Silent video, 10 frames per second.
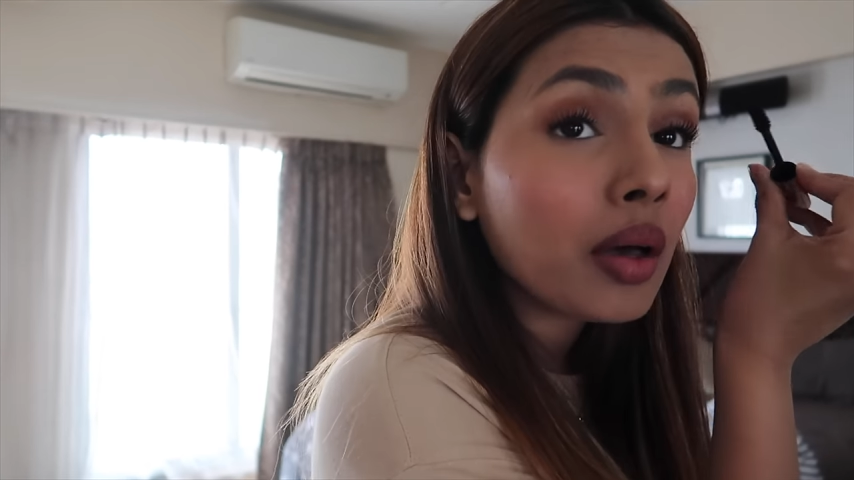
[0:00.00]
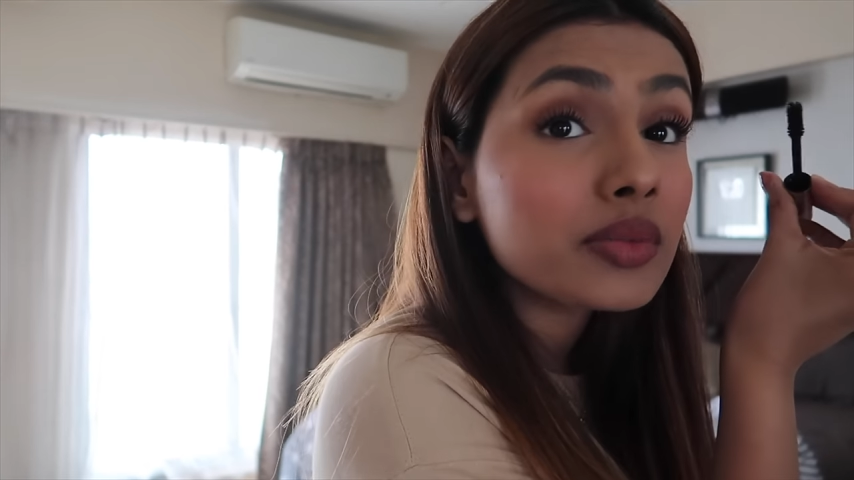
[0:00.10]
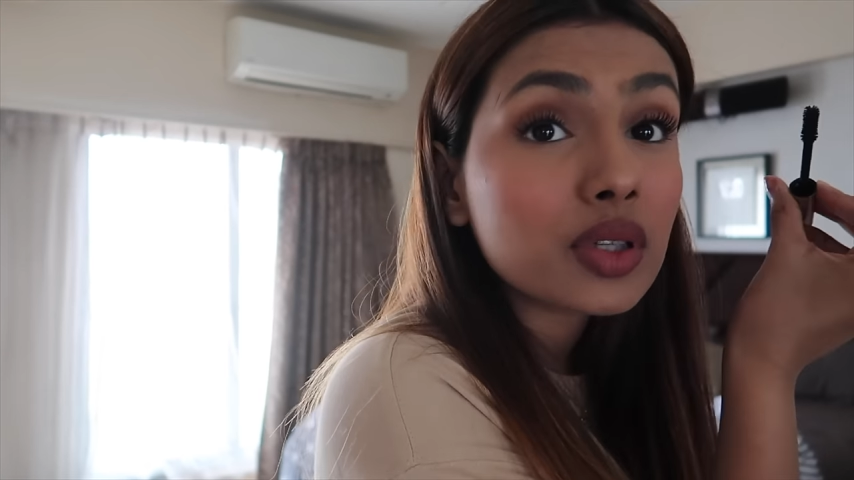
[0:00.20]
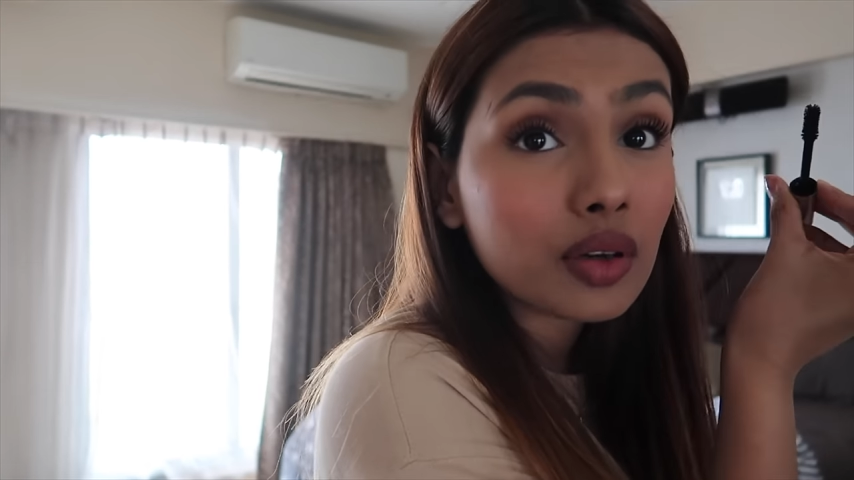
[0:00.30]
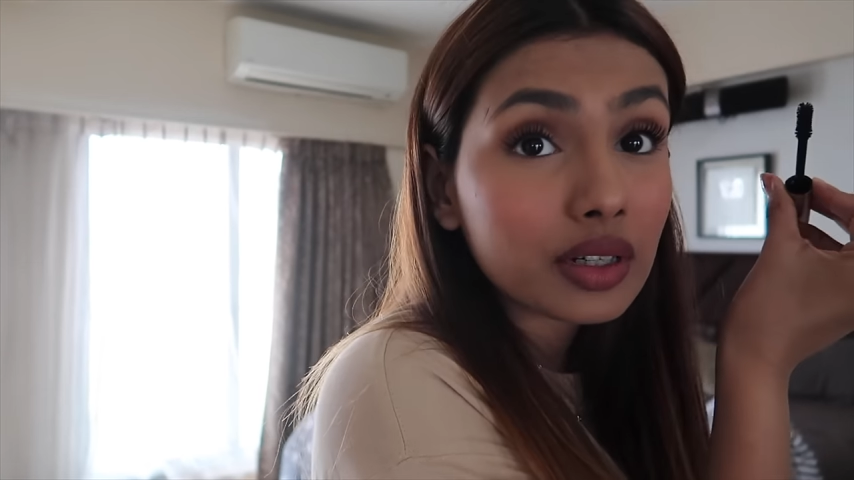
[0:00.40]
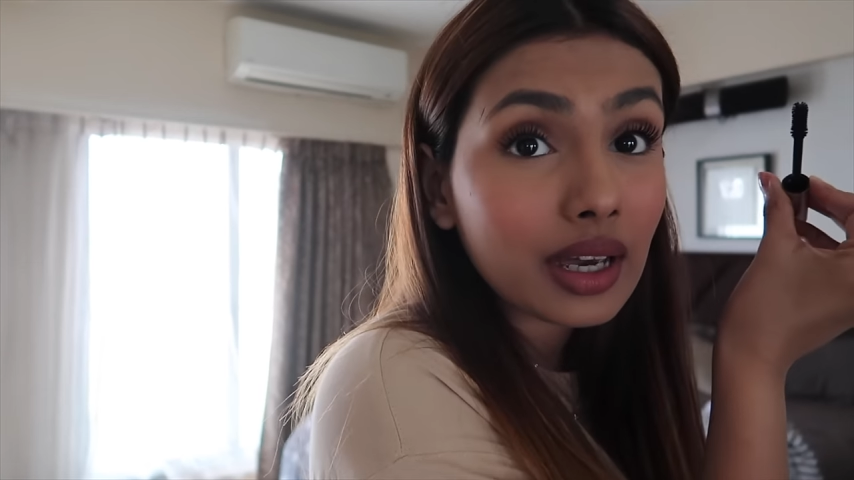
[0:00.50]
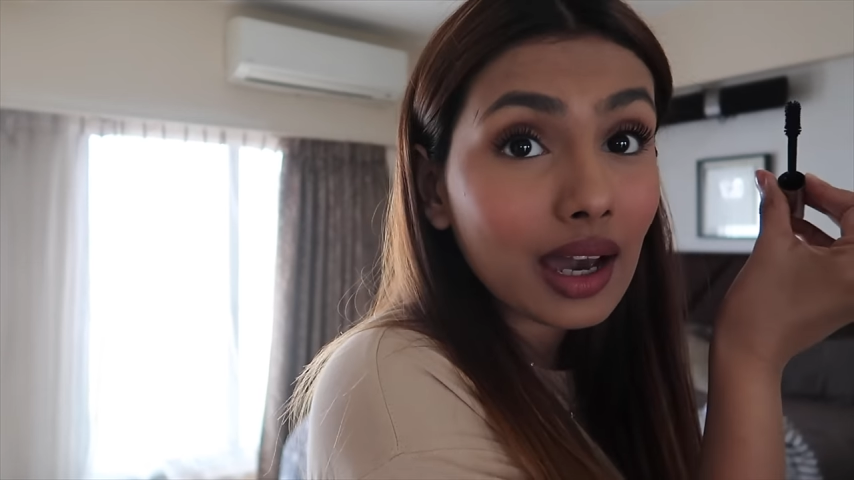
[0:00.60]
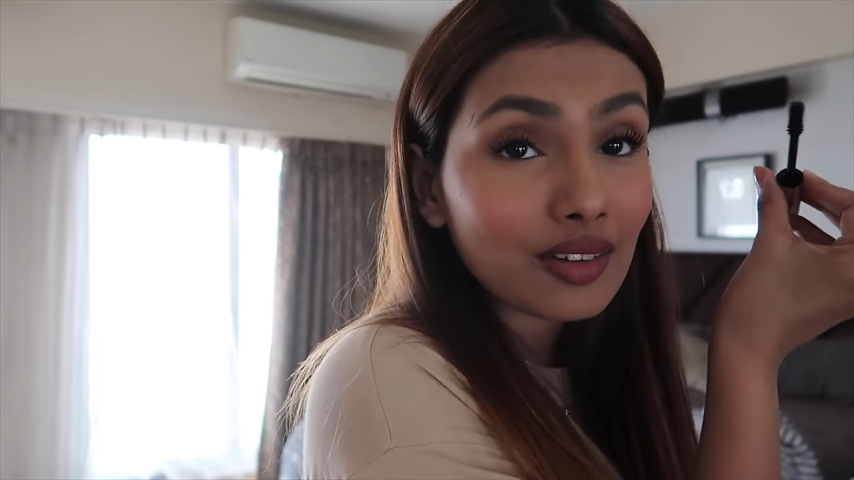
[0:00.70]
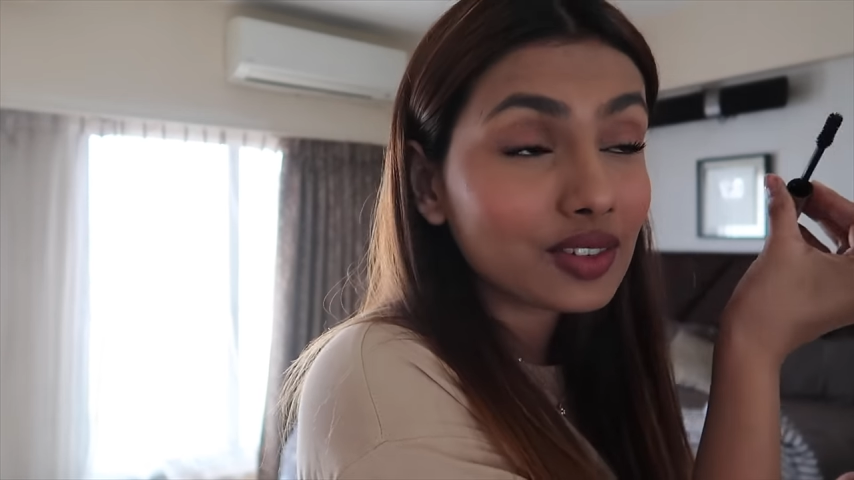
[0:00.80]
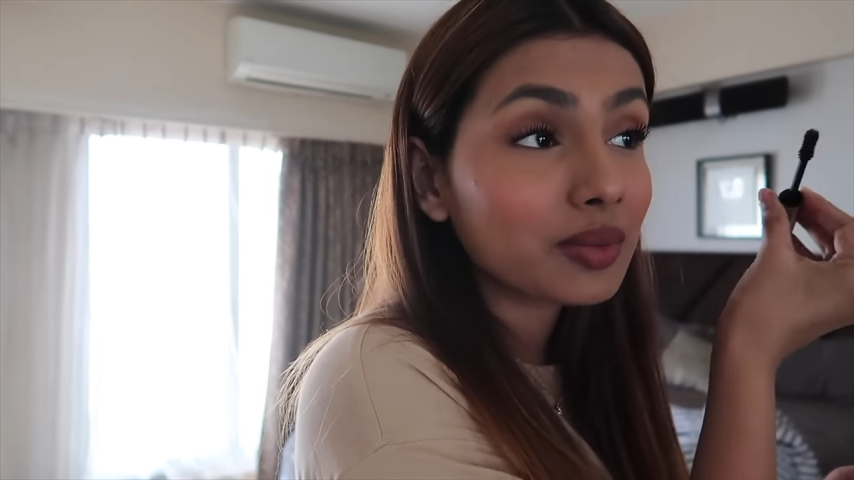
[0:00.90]
I'm sorry, I
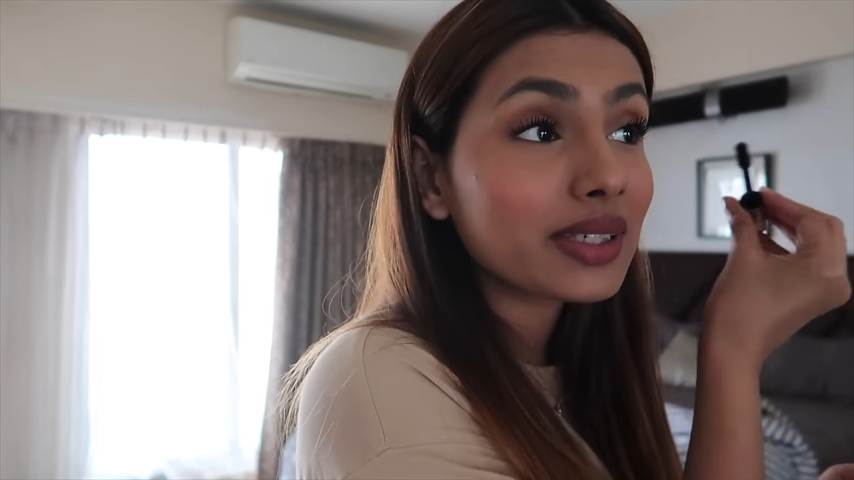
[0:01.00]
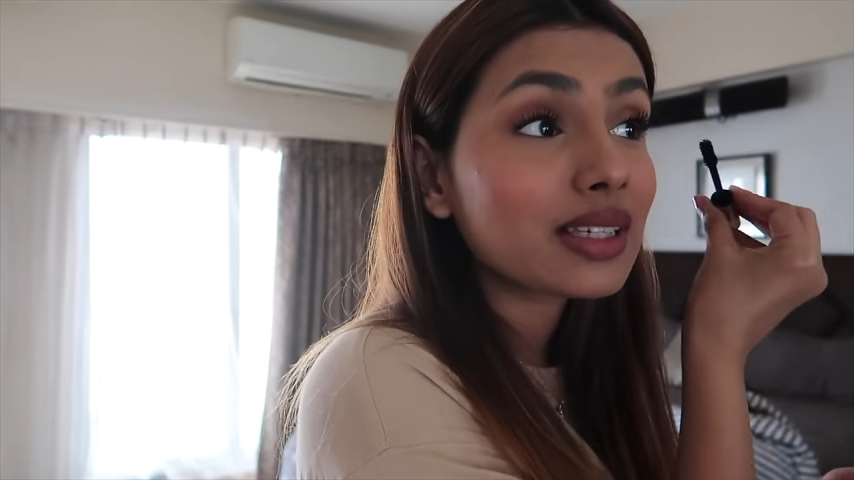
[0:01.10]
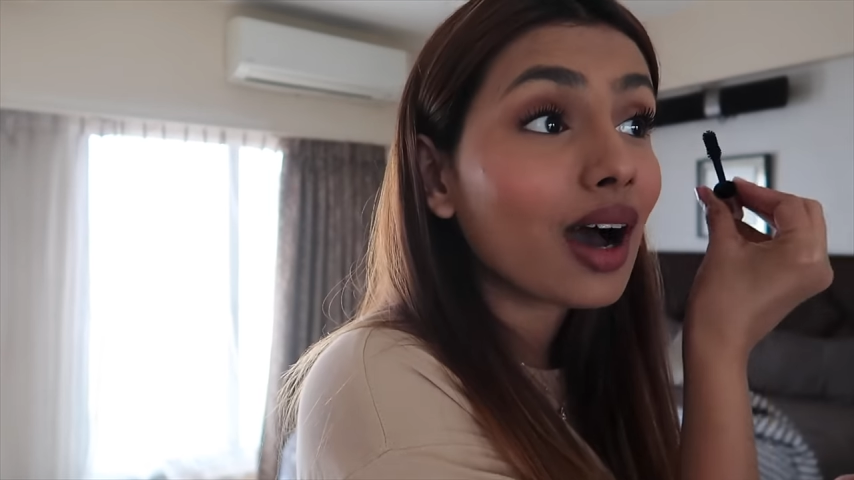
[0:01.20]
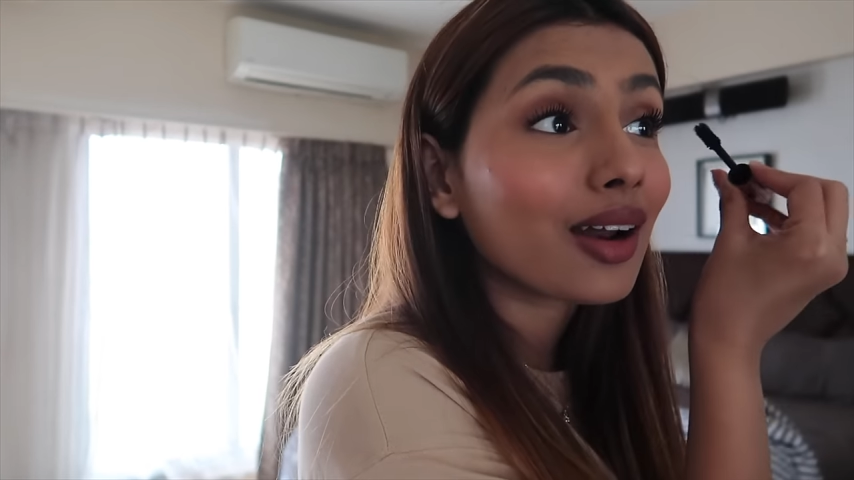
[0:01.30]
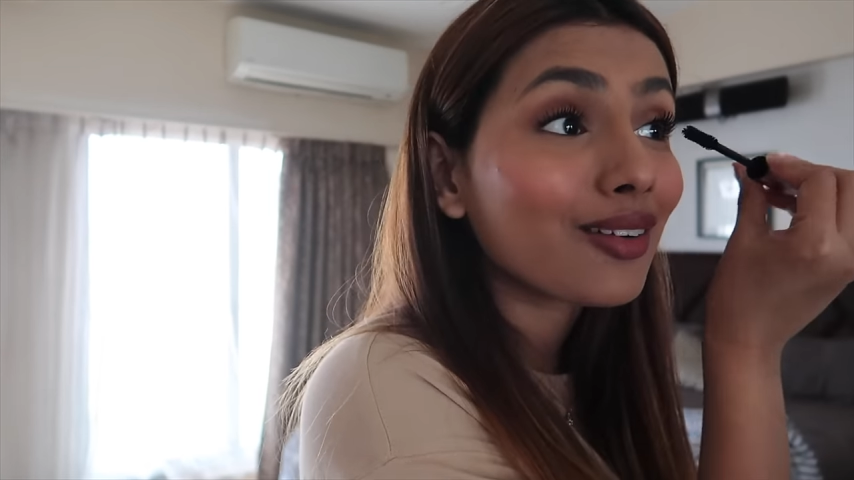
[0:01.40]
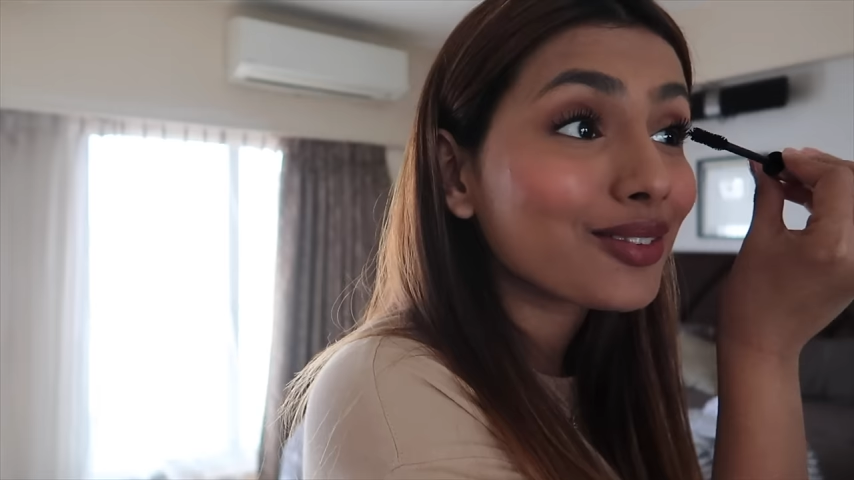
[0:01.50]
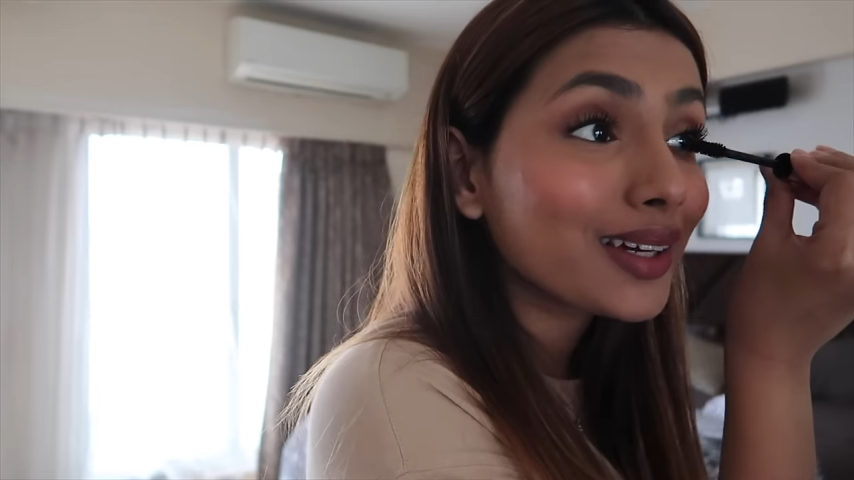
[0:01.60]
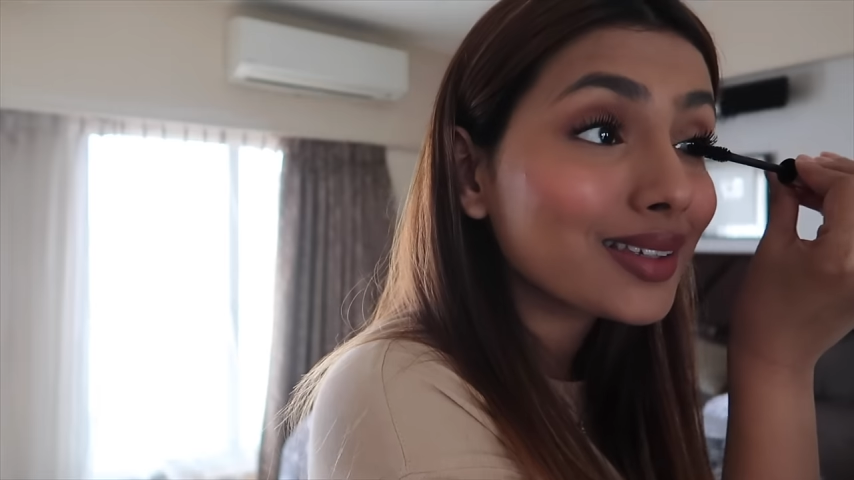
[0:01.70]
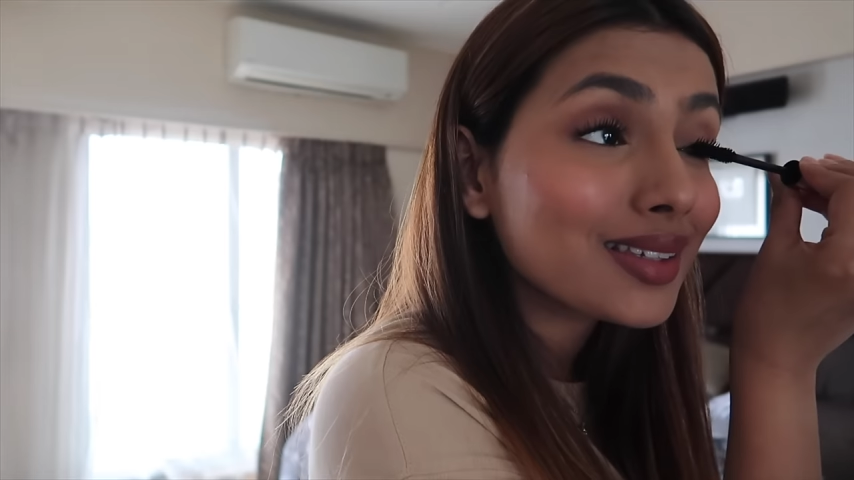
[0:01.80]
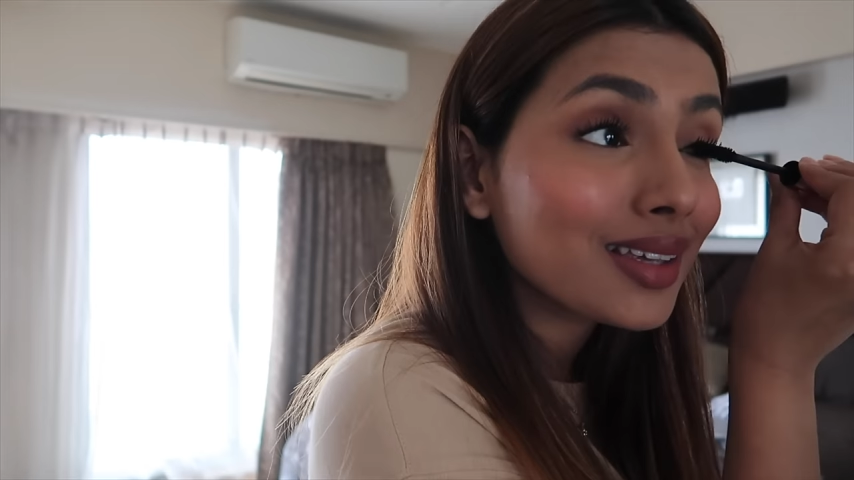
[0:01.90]
have the mascara
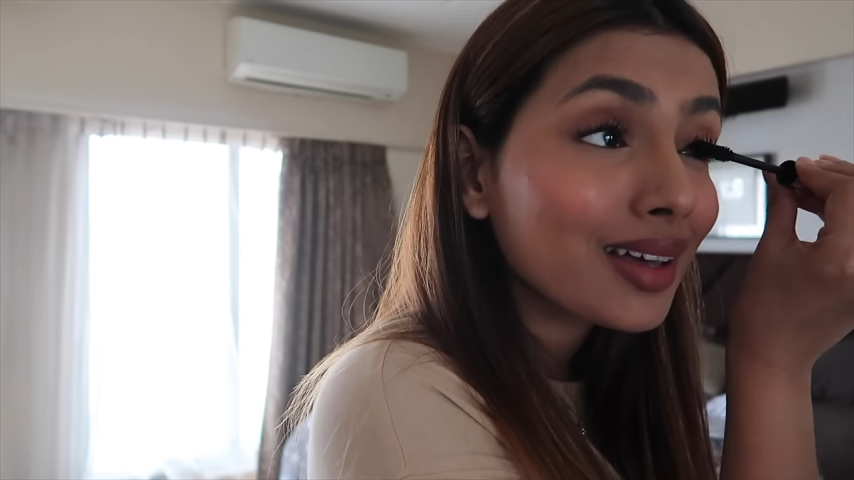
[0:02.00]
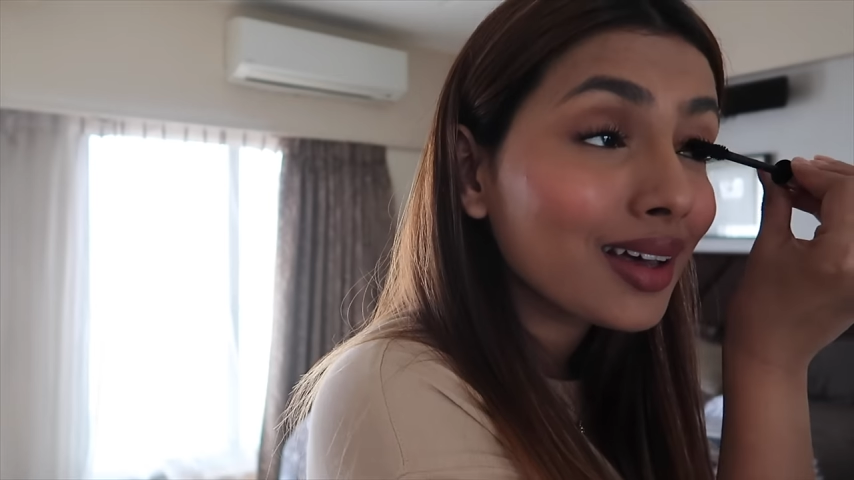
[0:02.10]
face